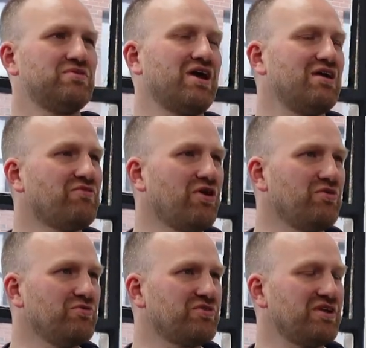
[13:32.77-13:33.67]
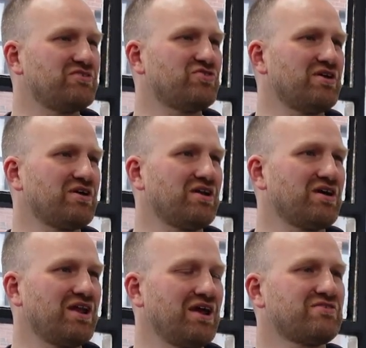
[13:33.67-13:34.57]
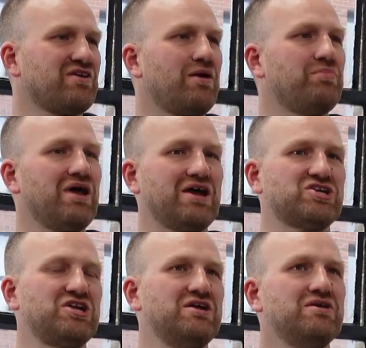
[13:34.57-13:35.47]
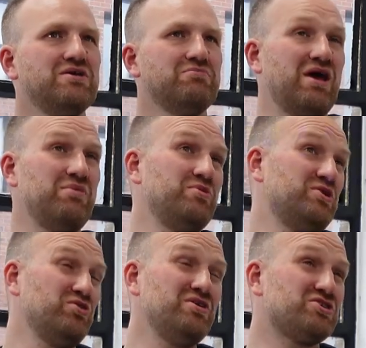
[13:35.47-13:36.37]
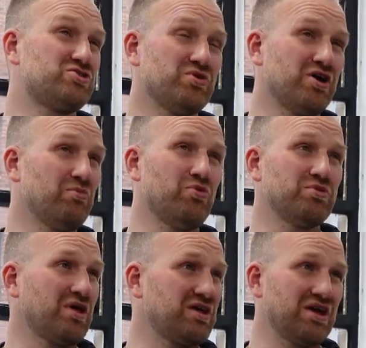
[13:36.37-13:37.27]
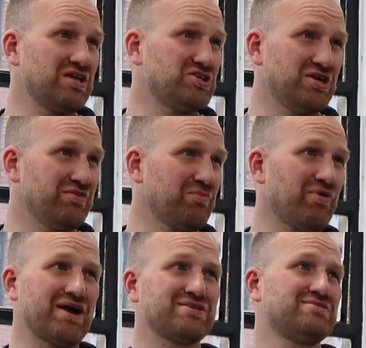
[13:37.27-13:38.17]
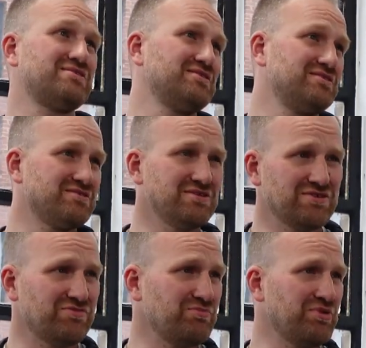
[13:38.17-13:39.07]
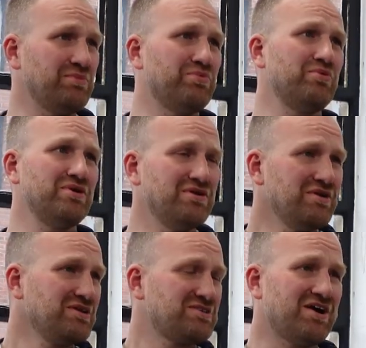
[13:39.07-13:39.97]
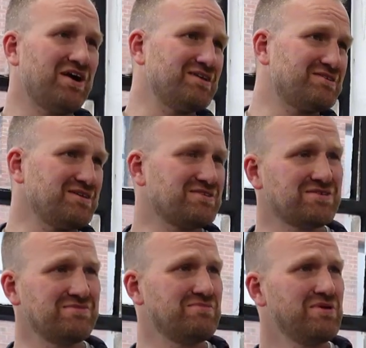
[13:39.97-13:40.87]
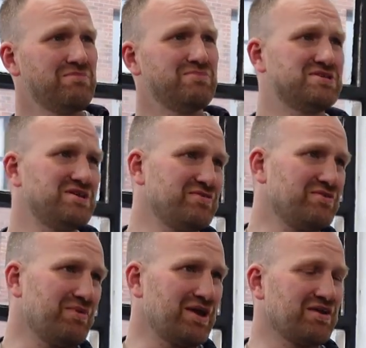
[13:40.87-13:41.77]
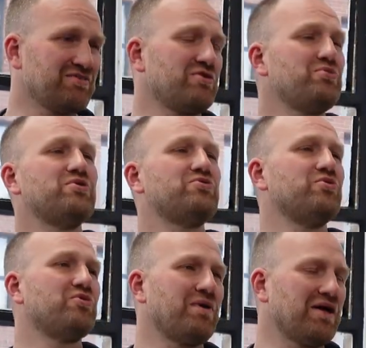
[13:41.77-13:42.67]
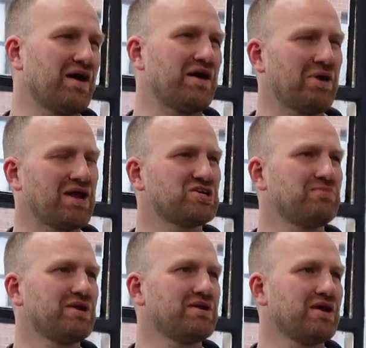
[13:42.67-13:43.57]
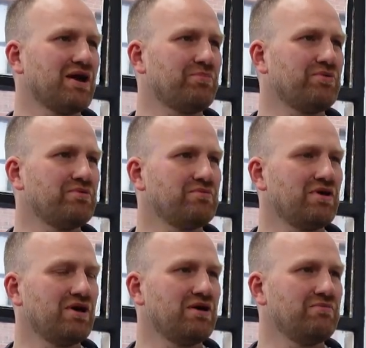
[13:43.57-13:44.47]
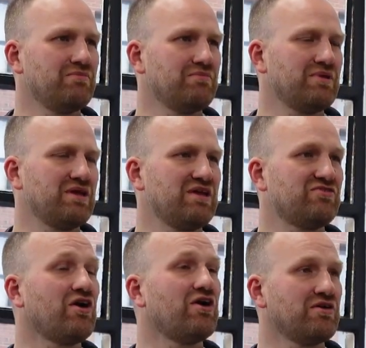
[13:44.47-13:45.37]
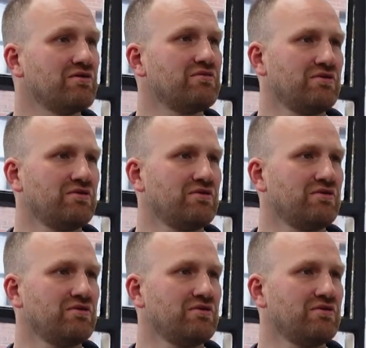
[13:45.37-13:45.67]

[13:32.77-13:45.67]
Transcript: involved and trying to kind of connect up, and actually maybe we do need to join up more with other engineering practices and different people and scientists and material makers, and we all talk about that, but actually making it happen is harder.